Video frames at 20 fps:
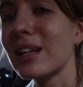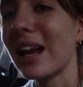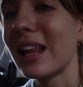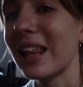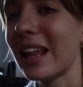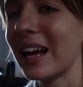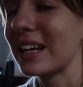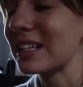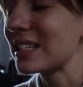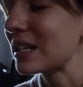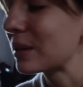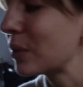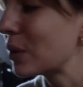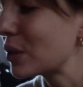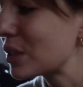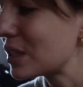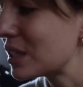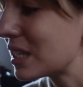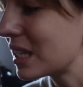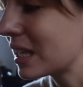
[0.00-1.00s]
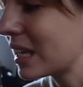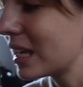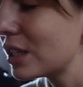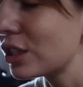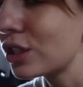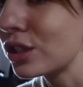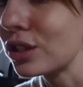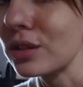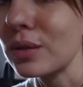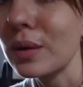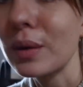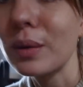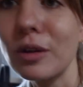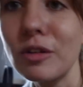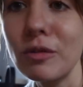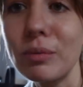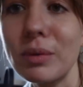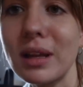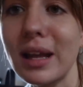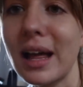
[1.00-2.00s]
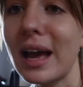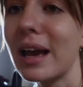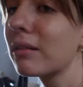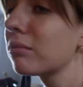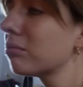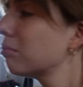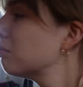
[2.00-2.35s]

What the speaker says: sat like that because I walked into the kitchen, so he would have been like,